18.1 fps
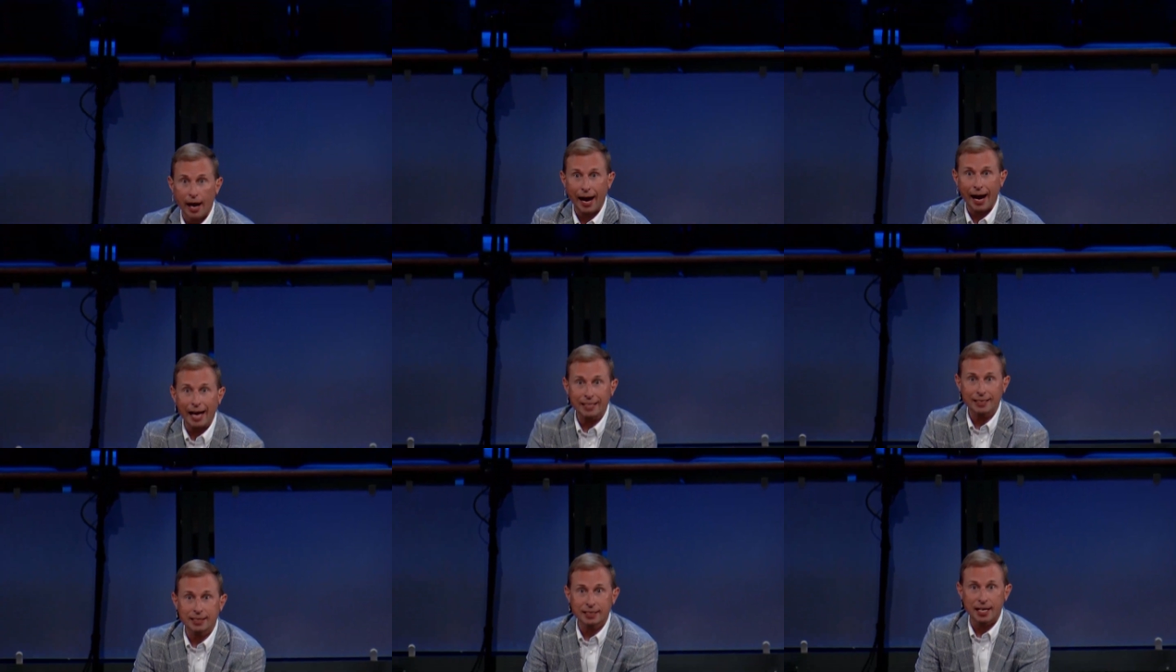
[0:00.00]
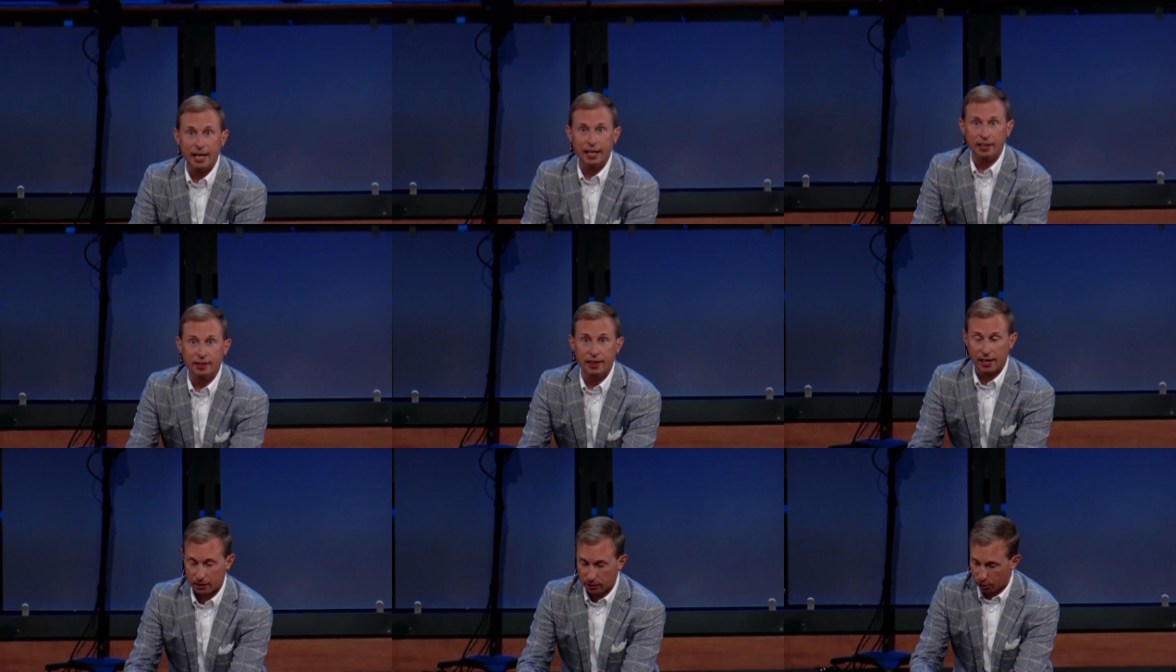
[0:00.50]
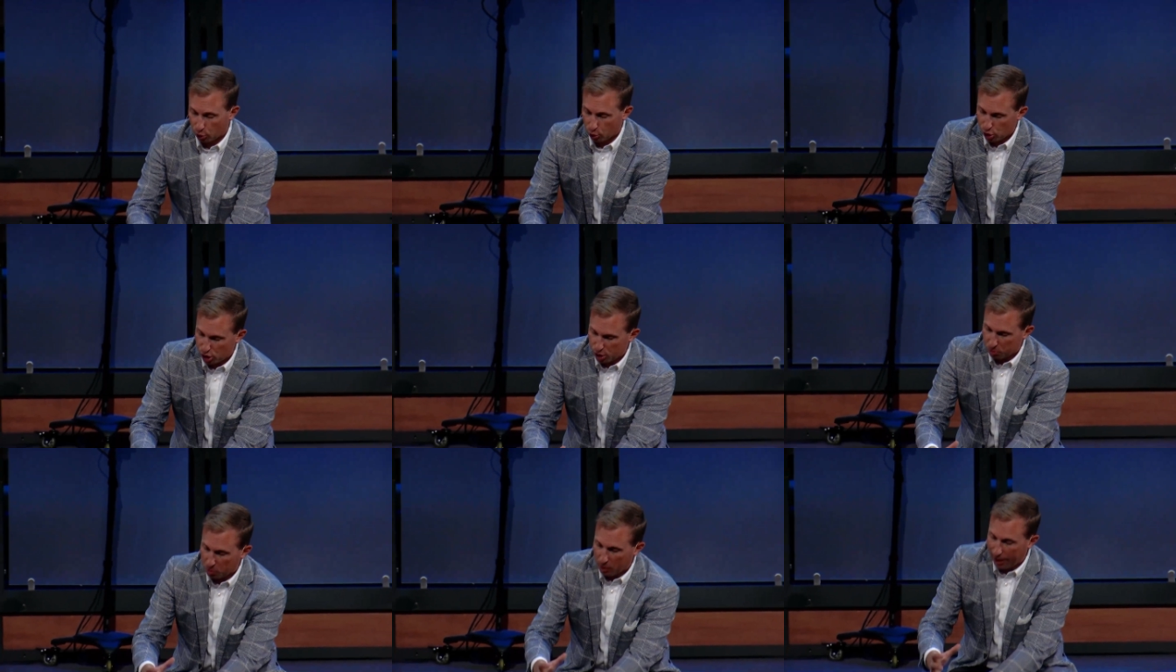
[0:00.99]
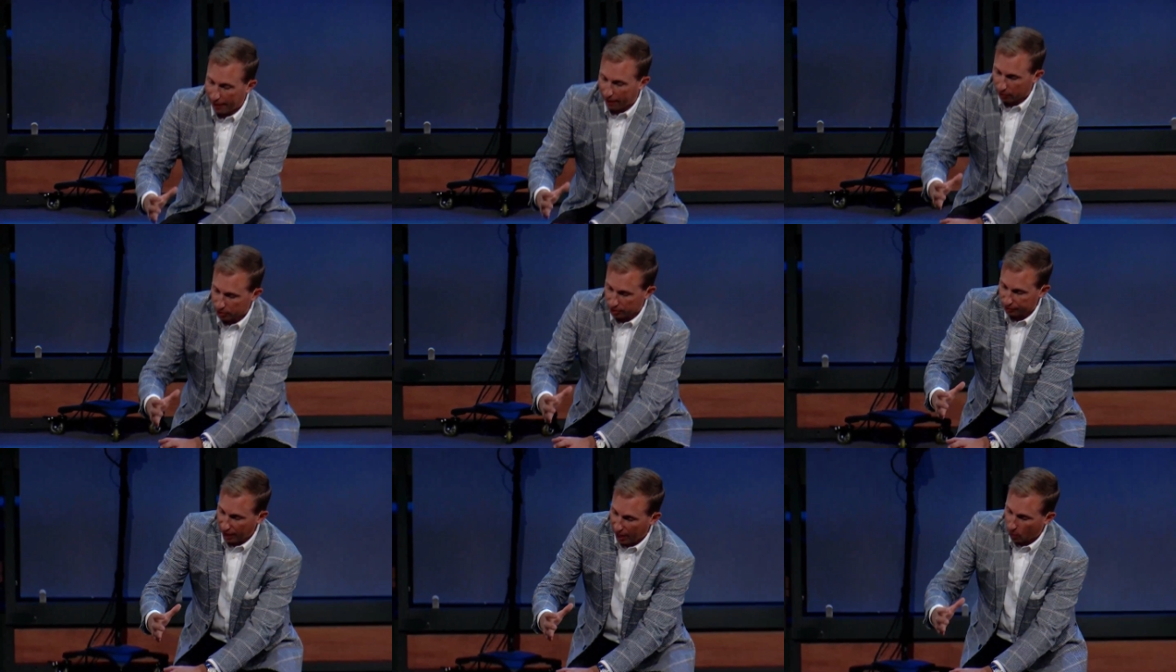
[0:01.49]
had to take that little
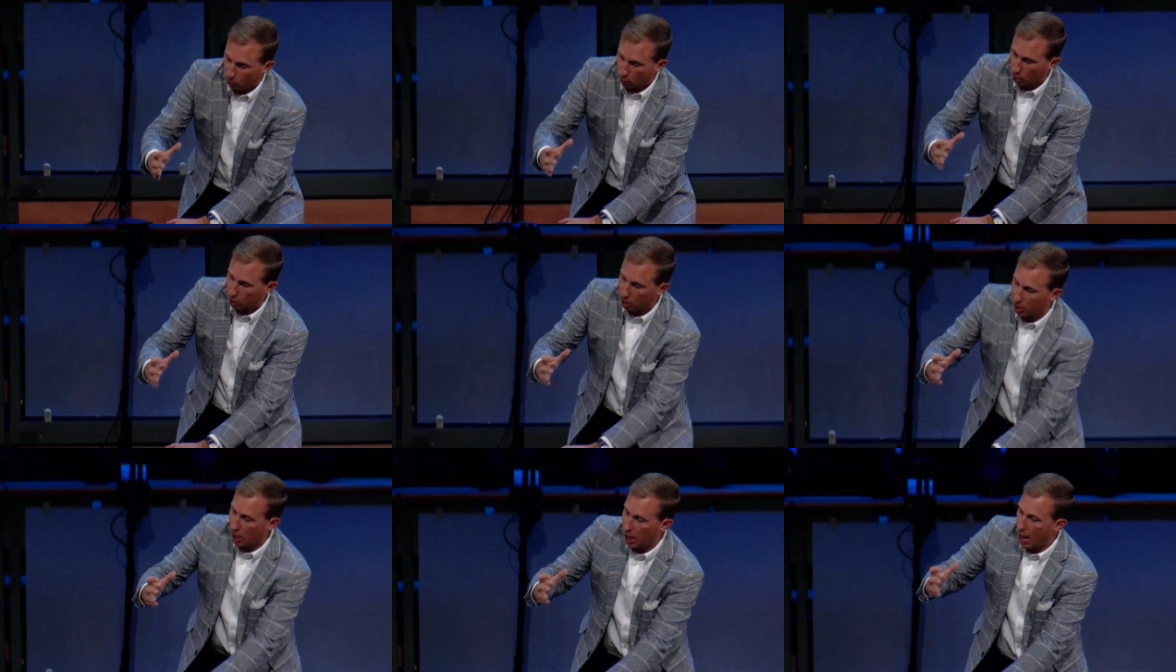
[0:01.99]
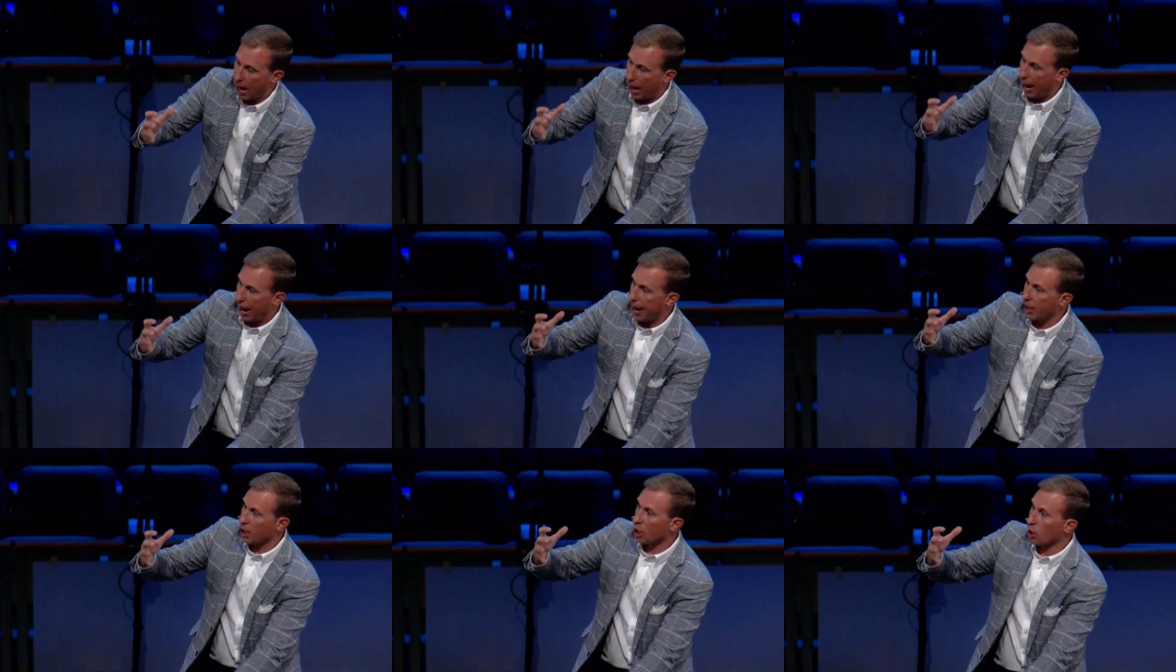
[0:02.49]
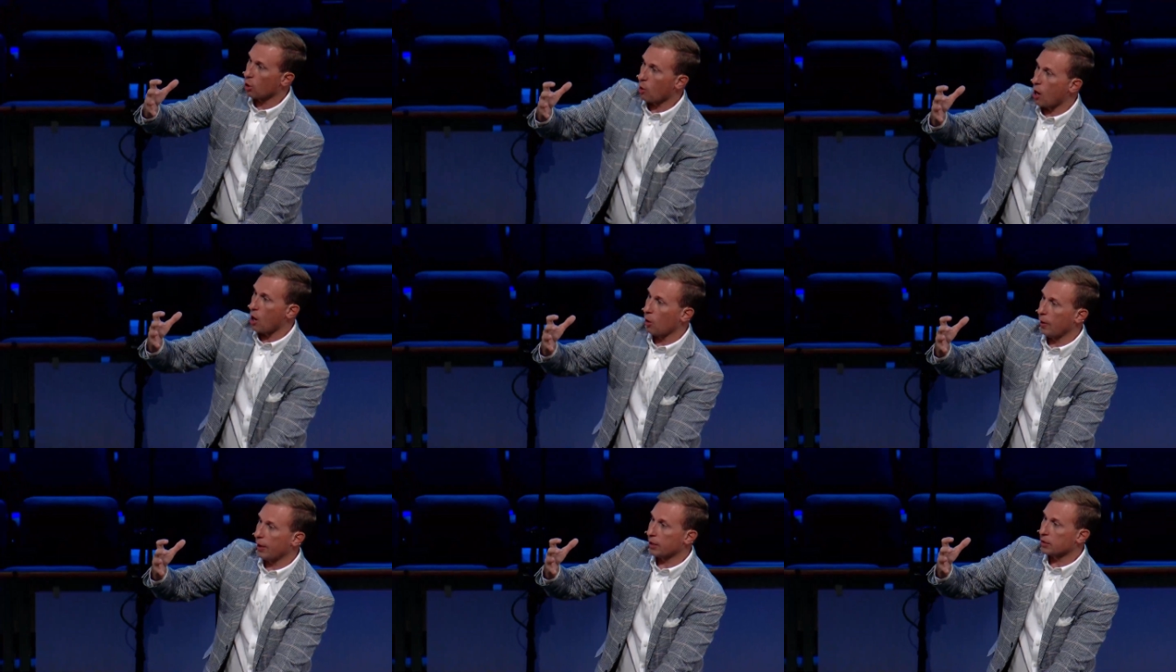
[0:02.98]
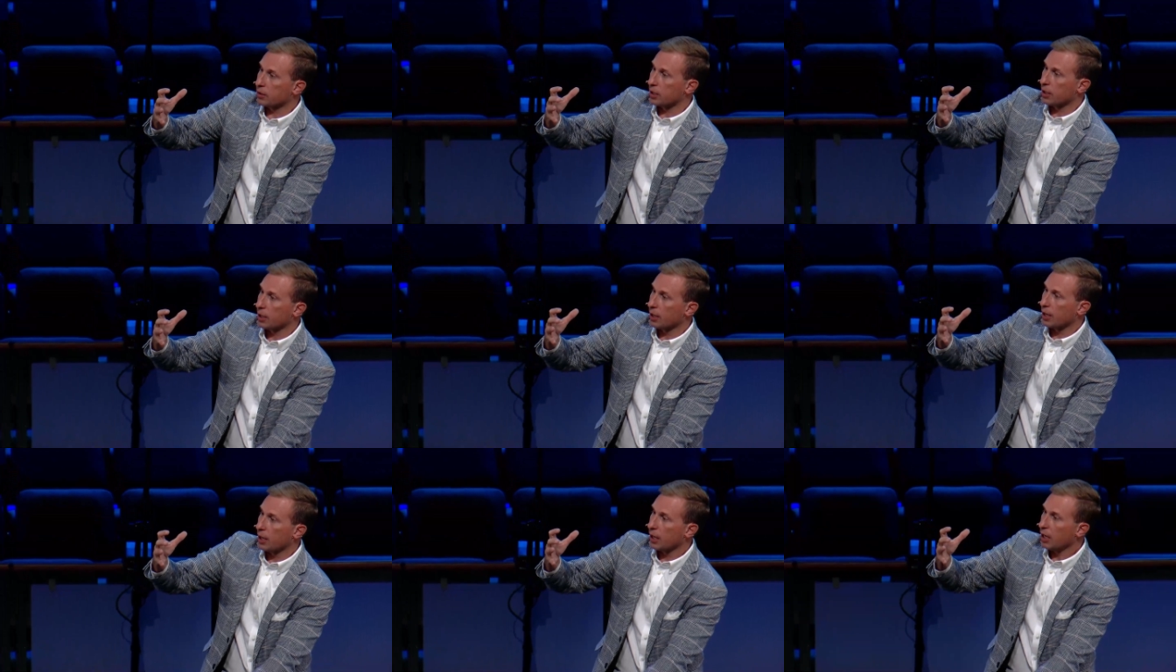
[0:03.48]
sprout of that wood and grow it.
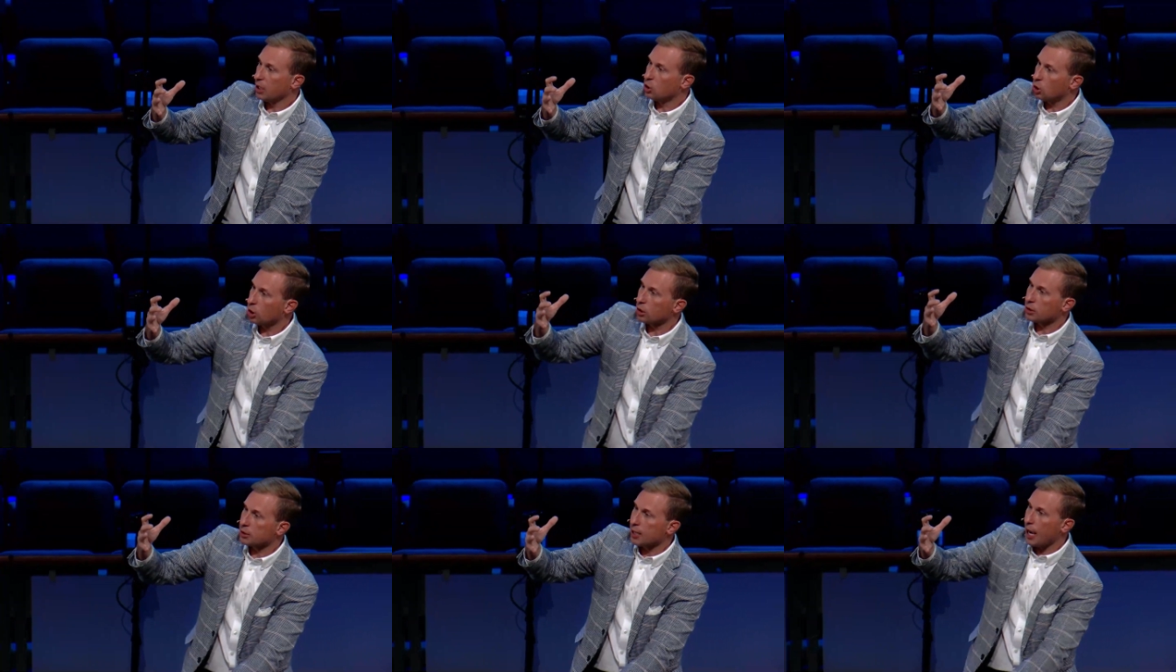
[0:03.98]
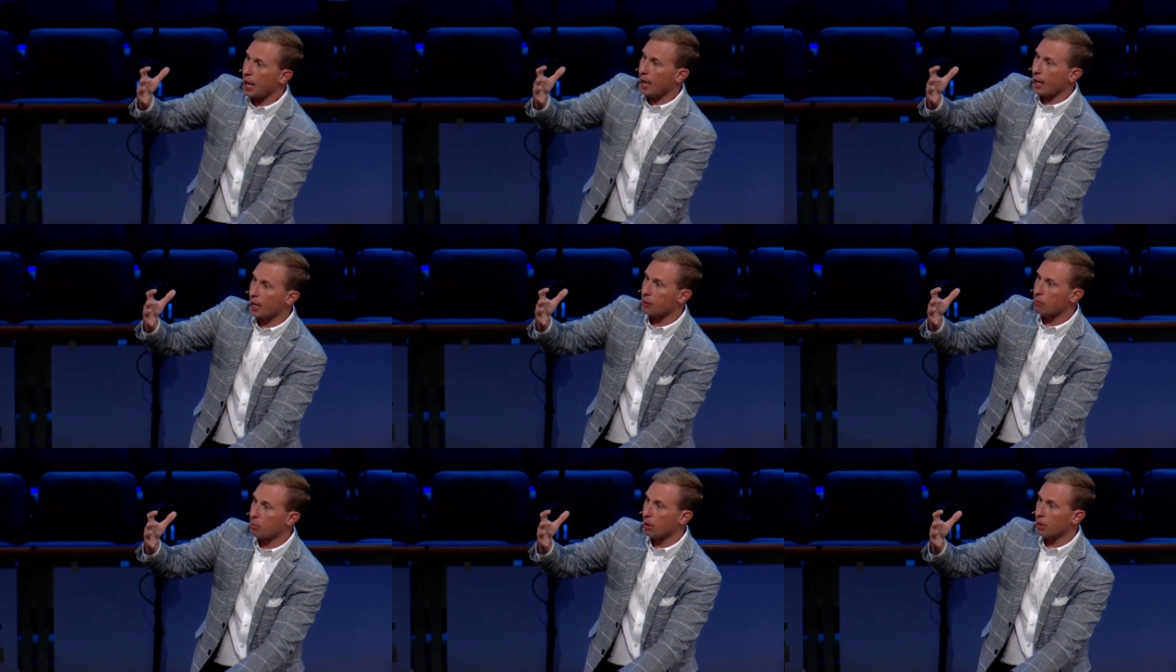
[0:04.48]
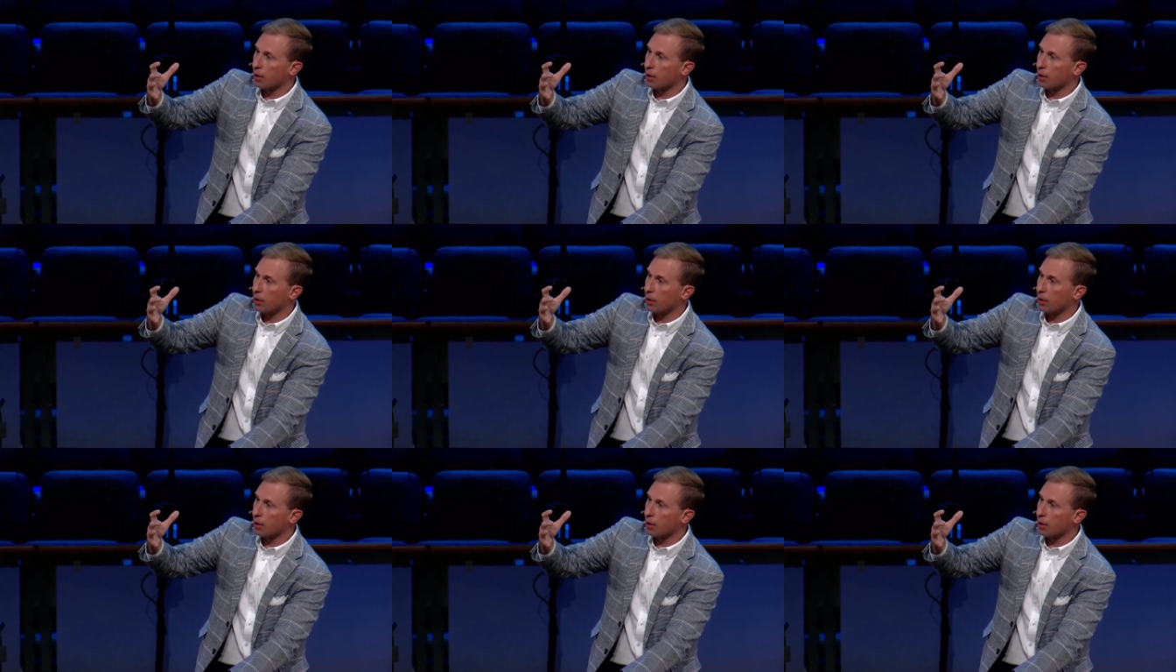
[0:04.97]
It took time.